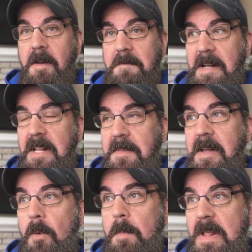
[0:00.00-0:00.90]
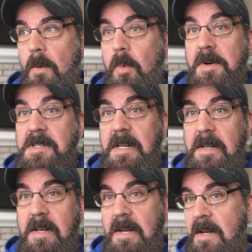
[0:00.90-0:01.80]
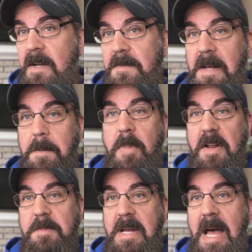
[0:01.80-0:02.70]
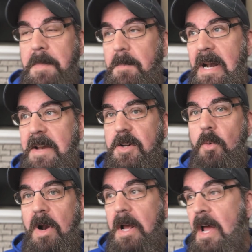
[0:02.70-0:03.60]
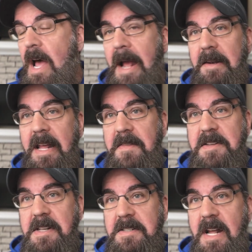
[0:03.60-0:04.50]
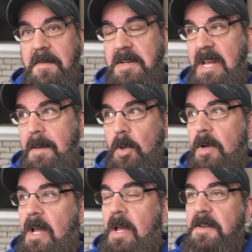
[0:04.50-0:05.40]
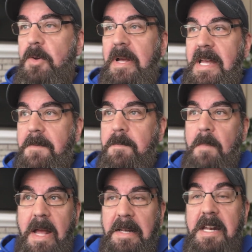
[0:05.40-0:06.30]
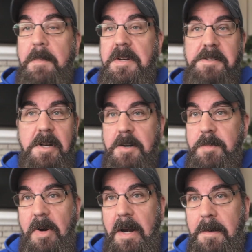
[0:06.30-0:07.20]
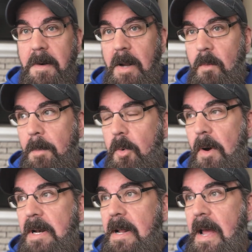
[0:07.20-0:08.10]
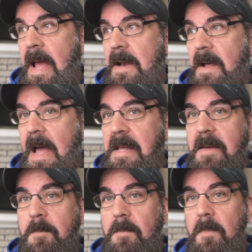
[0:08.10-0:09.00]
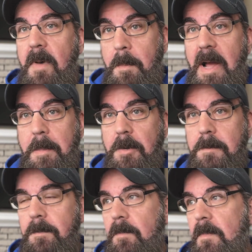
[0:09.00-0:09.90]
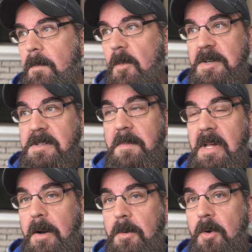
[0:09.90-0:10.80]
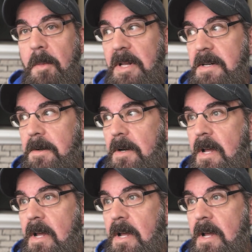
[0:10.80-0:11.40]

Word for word: In fact, I think it would be the worst thing that could possibly happen. But I lay these things out on the table. So I lead him in a sinner's prayer at one point, and I give him a Bible, which is something I don't normally do.